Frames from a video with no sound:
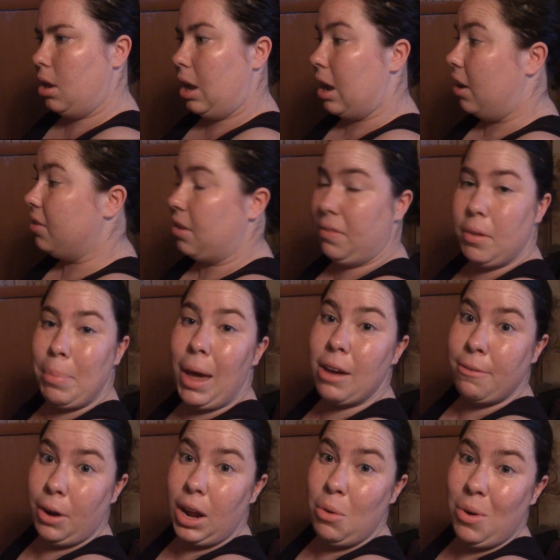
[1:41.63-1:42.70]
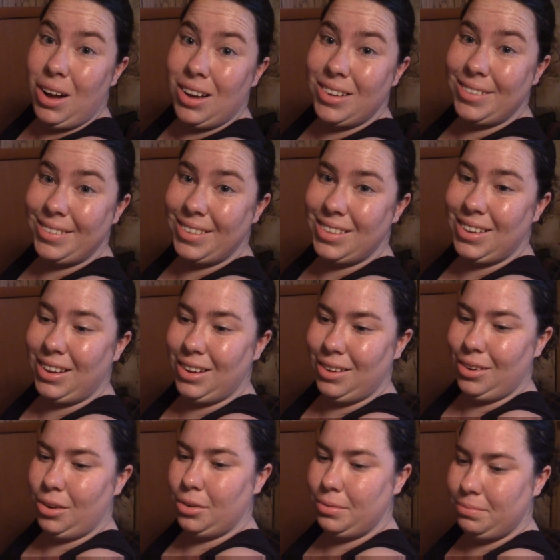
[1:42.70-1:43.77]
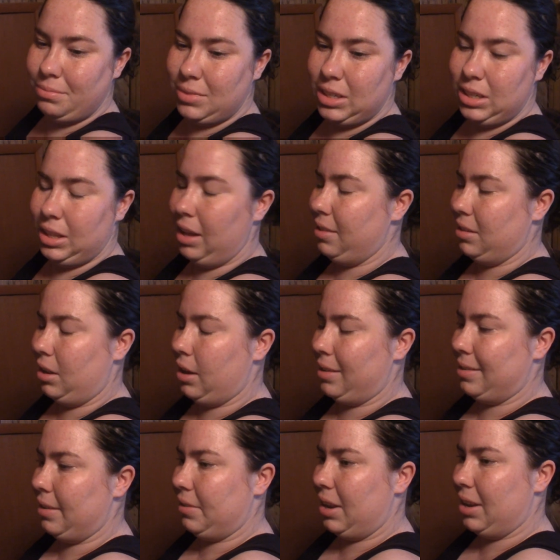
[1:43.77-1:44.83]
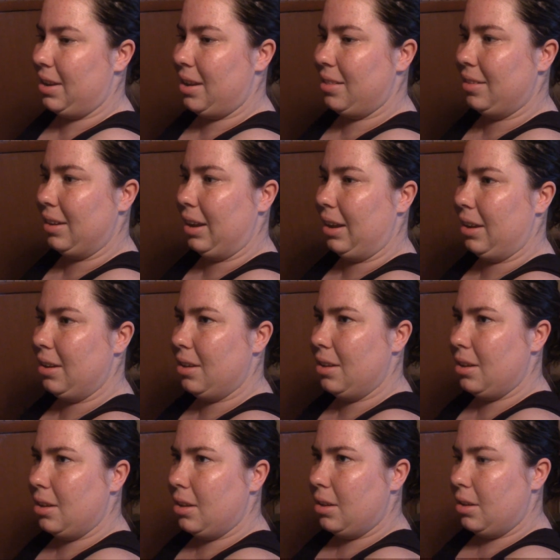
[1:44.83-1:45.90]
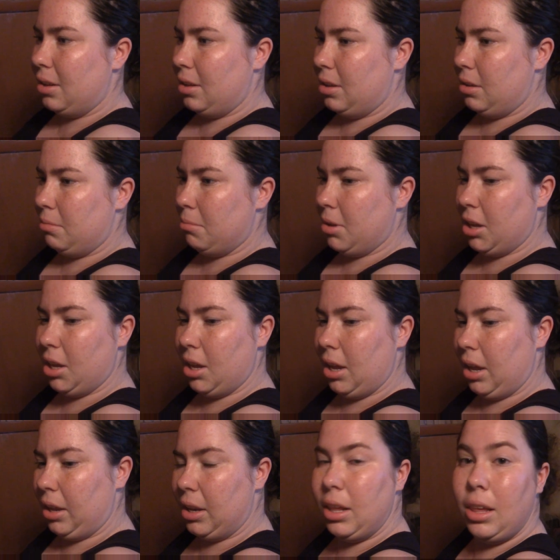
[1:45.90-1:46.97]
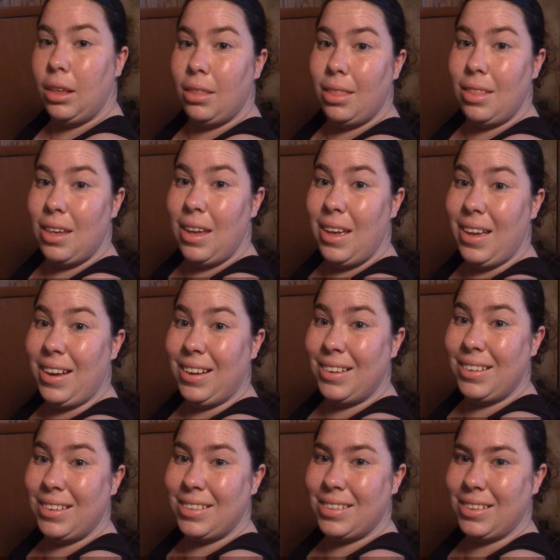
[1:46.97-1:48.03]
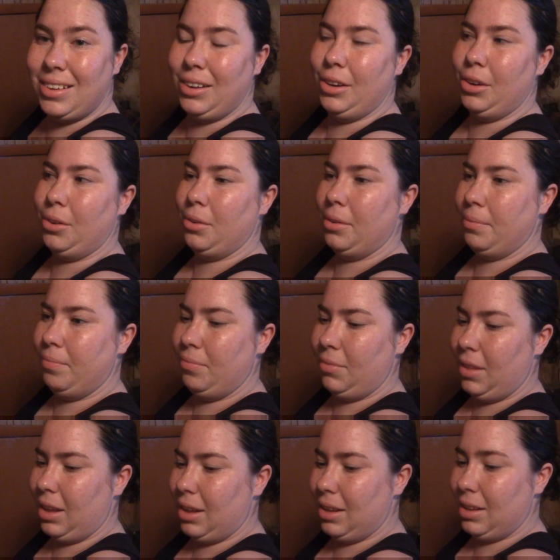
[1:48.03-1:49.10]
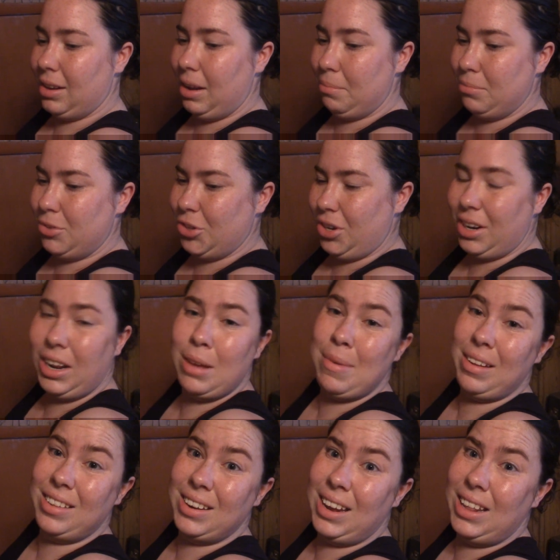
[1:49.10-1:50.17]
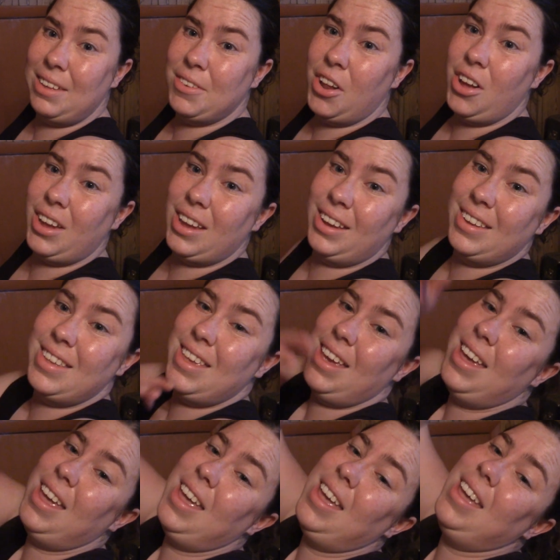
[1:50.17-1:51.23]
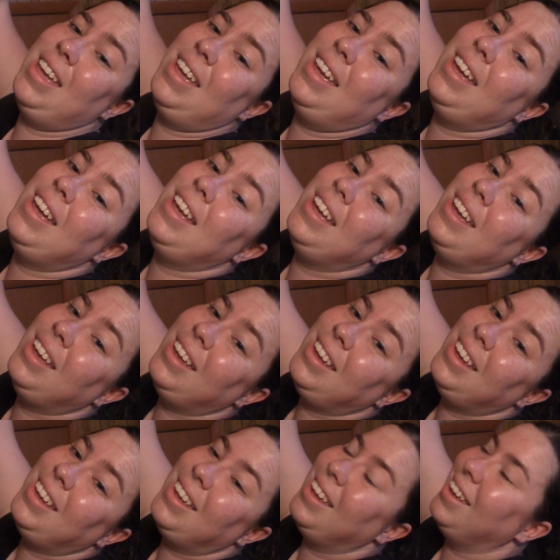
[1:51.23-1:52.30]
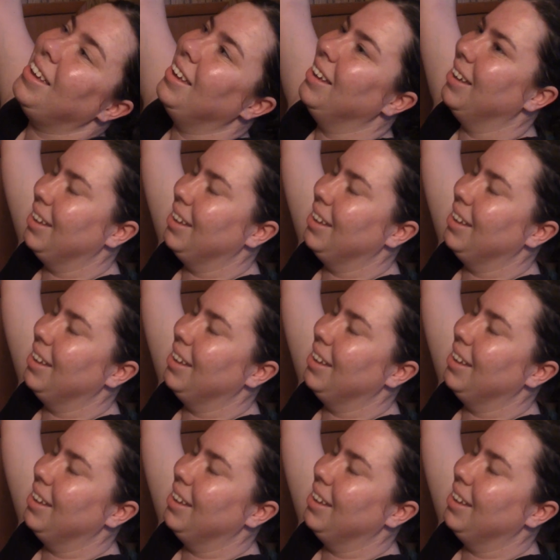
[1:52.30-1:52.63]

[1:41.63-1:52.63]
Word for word: I also have to pack for AWA, so that's a lot of stuff to get done today. But yeah, so, and I'm trying to get back to daily vlogging. Yay!